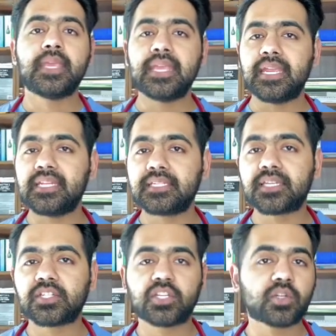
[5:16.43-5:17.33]
In
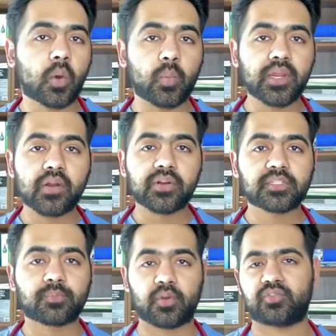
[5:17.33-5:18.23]
addition, we are
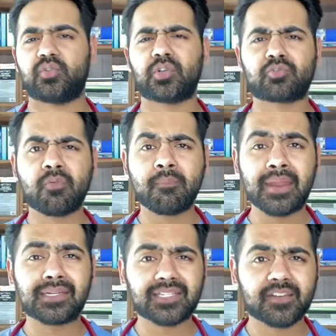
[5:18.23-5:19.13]
exposed to a
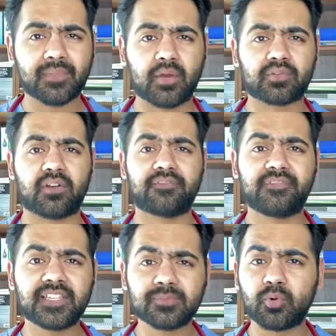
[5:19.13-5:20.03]
tremendous amount of
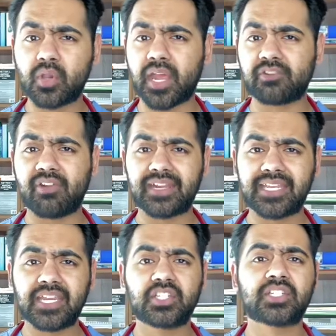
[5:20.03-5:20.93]
visible light
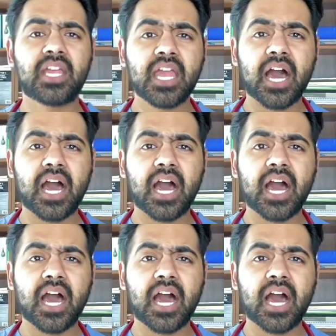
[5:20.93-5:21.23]
radiation